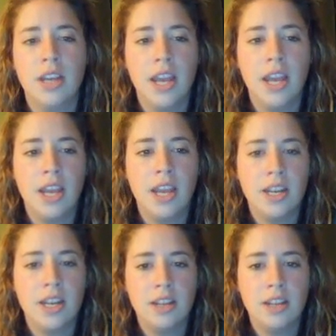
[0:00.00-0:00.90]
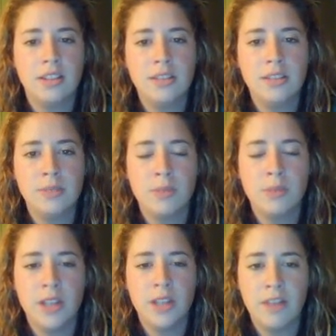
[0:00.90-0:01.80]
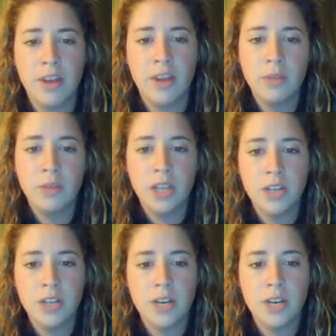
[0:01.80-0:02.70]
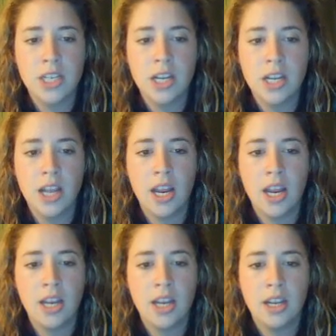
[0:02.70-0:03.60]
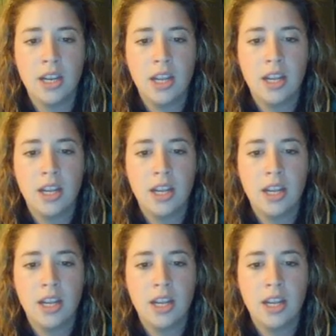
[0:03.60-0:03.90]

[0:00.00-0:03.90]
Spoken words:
And this was one that I found really interesting, and